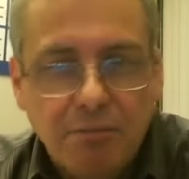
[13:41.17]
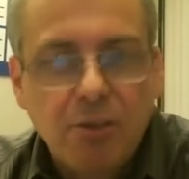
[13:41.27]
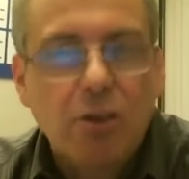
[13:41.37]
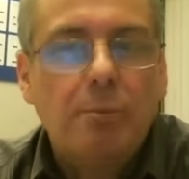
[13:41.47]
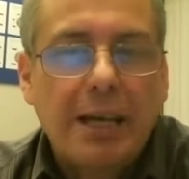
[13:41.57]

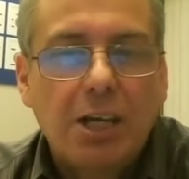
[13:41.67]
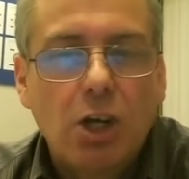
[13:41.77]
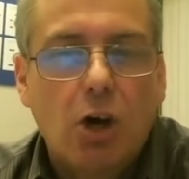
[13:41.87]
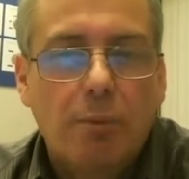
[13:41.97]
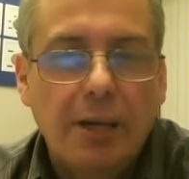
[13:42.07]
firm
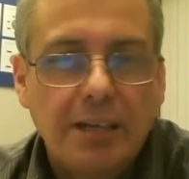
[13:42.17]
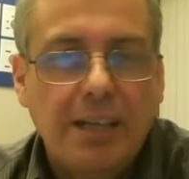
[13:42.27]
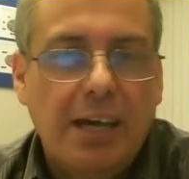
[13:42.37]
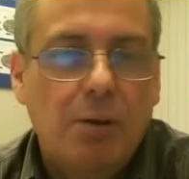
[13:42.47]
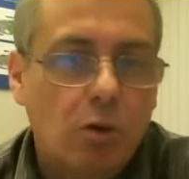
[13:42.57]
economic and
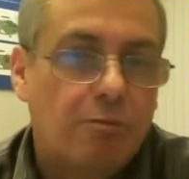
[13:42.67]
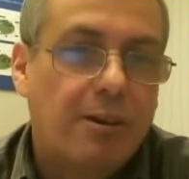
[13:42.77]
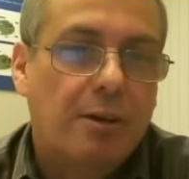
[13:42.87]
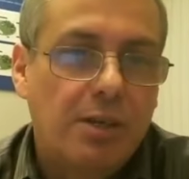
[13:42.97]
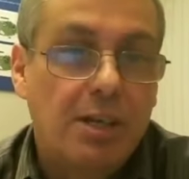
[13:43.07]
network
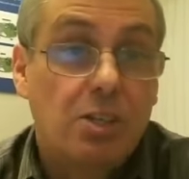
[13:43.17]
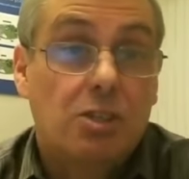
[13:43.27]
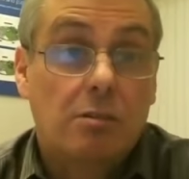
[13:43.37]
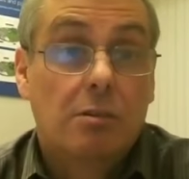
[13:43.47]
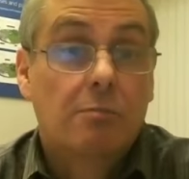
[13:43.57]

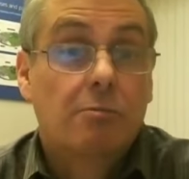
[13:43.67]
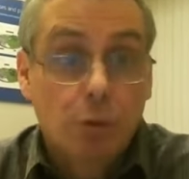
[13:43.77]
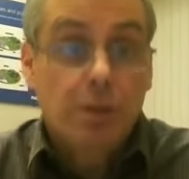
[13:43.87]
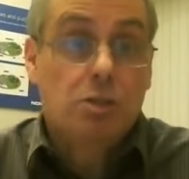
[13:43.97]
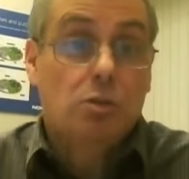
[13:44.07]
foundation for
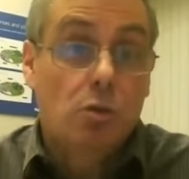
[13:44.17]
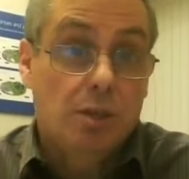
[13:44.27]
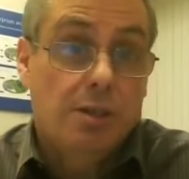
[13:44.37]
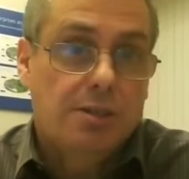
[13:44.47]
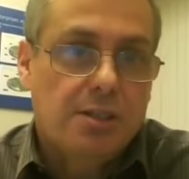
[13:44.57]
these
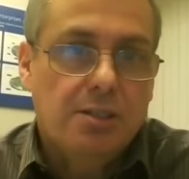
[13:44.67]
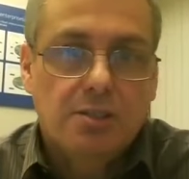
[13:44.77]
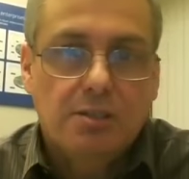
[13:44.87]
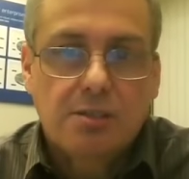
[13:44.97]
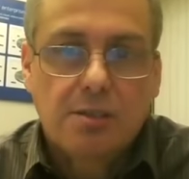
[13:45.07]

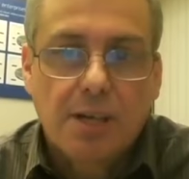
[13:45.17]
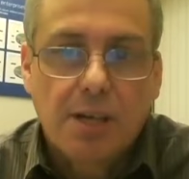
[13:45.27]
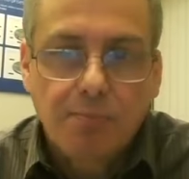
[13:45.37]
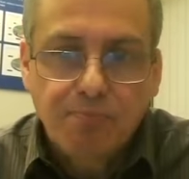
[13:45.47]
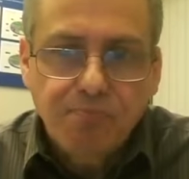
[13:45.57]
organizations, okay?